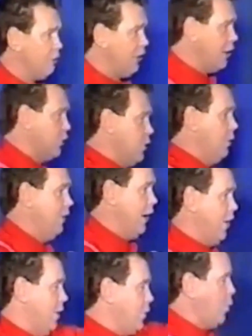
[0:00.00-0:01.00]
What do you think you're
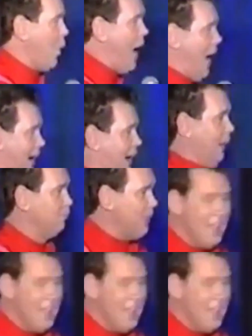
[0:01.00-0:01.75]
doing there? Quack!